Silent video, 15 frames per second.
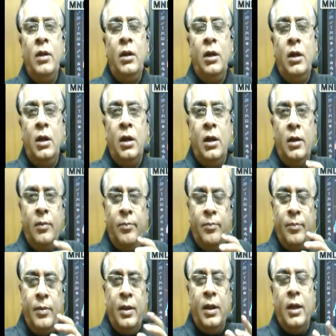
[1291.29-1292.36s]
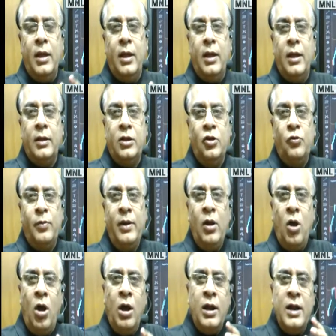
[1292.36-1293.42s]
This one,
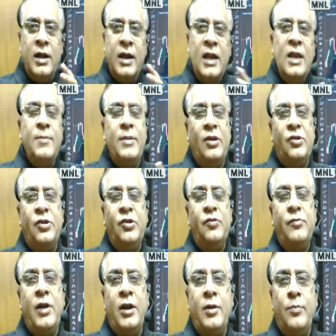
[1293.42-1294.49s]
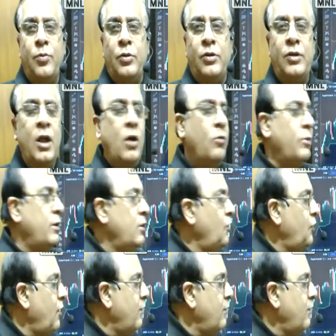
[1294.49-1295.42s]
or on a daily basis we have to put. Now in this